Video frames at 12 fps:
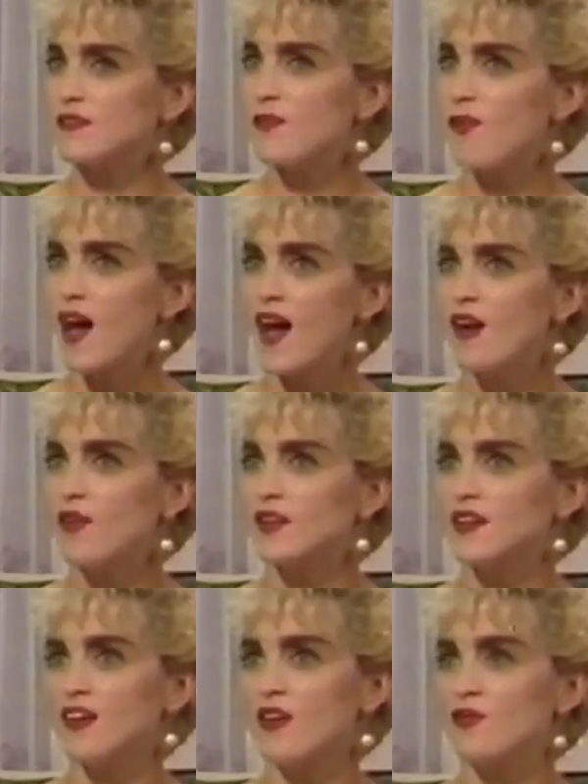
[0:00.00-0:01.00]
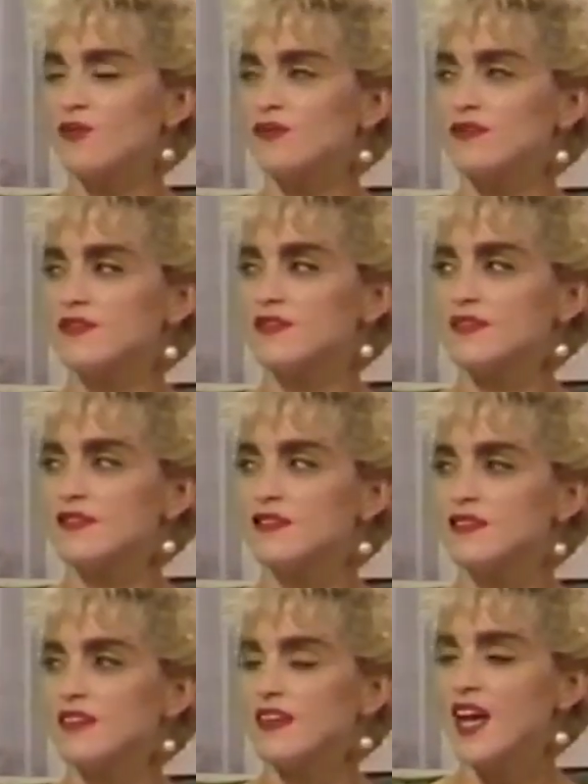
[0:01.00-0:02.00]
wow, you know,
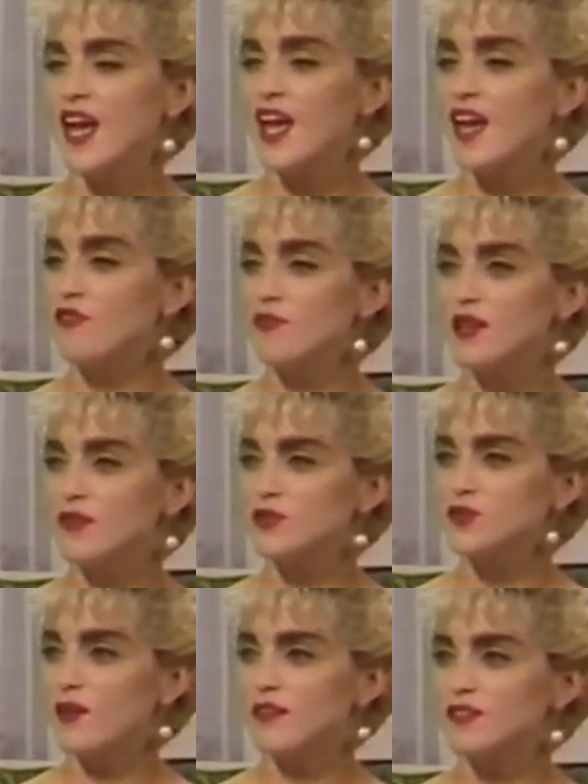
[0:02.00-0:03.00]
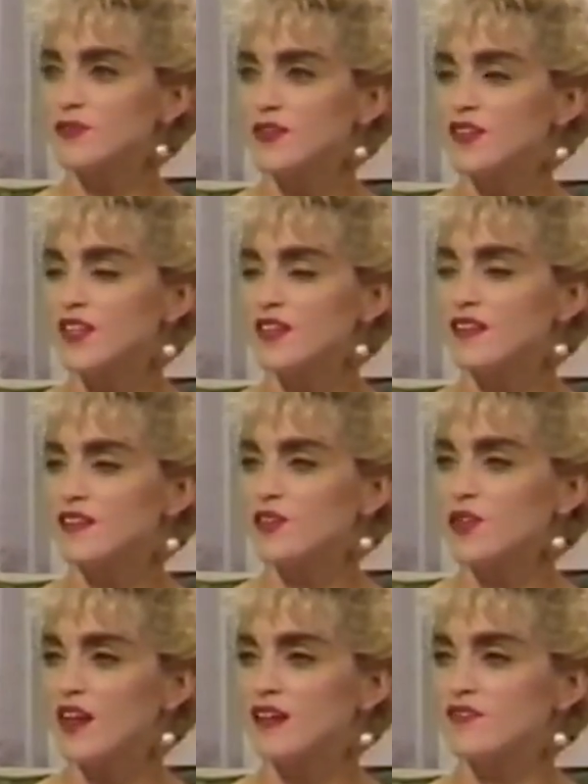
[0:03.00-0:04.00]
I have a big responsibility. Look what
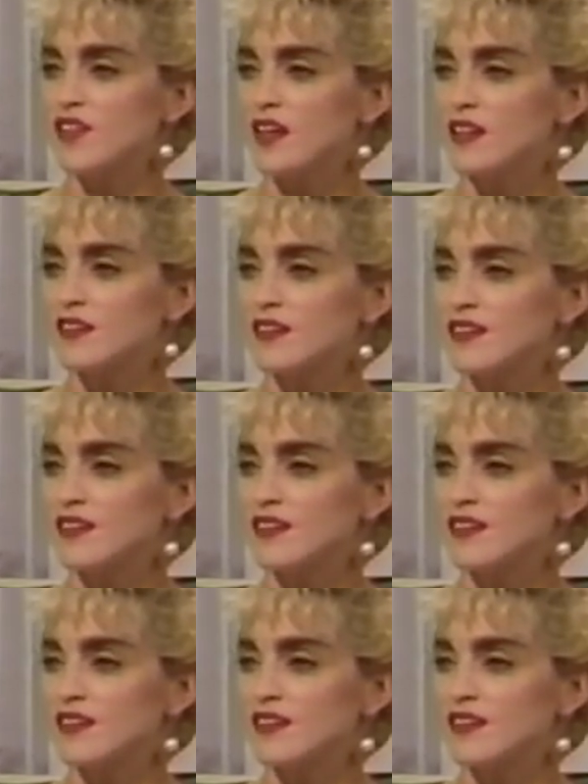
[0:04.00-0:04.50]
I've done.